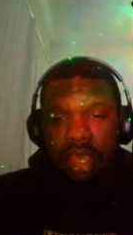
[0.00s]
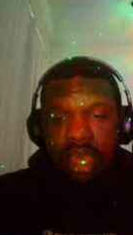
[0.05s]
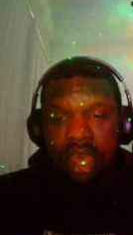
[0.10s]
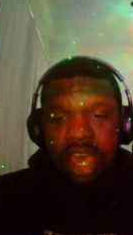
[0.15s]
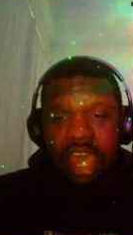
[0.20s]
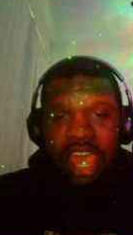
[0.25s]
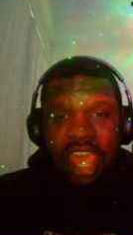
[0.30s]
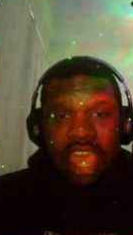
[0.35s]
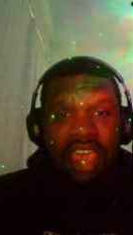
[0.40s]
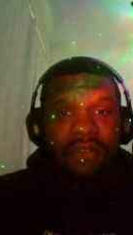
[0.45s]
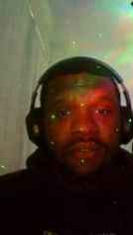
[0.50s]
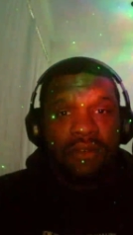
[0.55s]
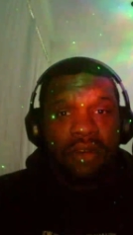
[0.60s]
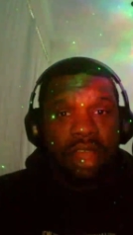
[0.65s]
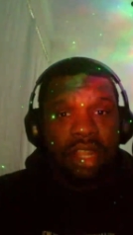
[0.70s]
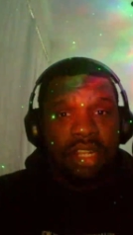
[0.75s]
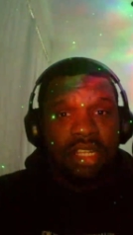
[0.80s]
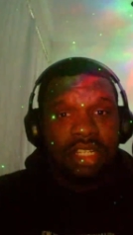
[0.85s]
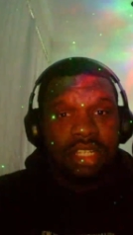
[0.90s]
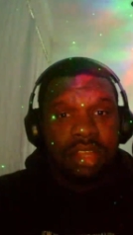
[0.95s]
I have
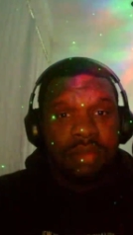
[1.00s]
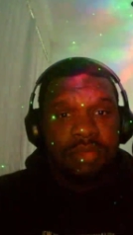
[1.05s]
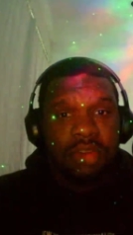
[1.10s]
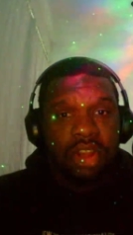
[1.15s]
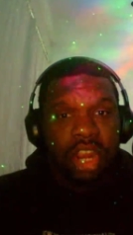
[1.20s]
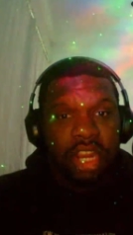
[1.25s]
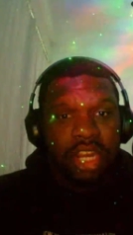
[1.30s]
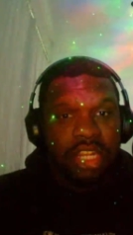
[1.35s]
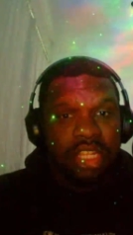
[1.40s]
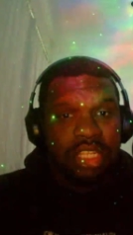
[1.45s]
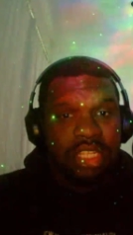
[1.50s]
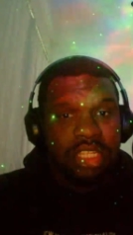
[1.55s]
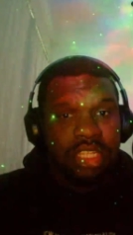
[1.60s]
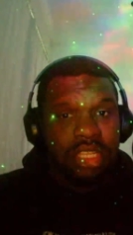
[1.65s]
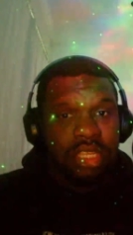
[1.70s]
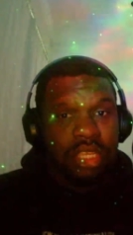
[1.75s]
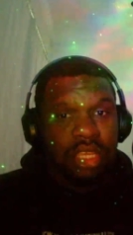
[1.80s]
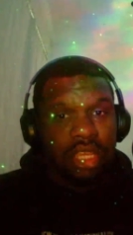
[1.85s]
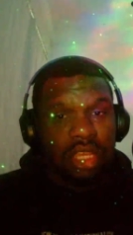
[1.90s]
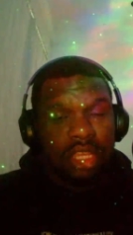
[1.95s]
watched some
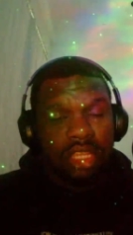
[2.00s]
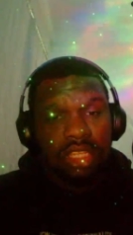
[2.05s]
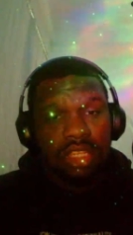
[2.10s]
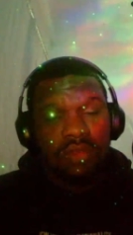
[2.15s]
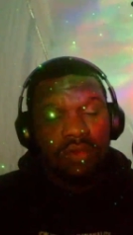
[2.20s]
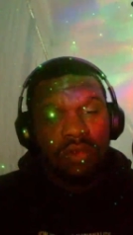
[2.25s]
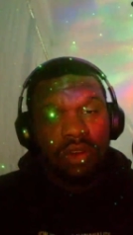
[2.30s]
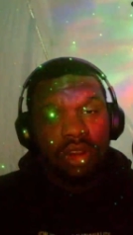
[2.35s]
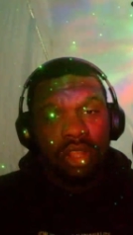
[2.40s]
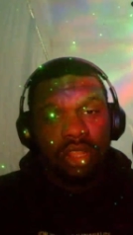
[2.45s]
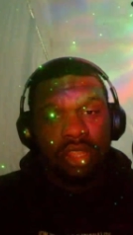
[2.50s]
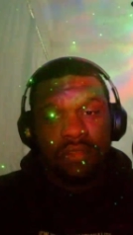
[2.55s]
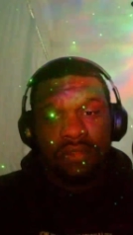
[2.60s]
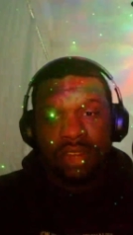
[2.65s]
RDC World.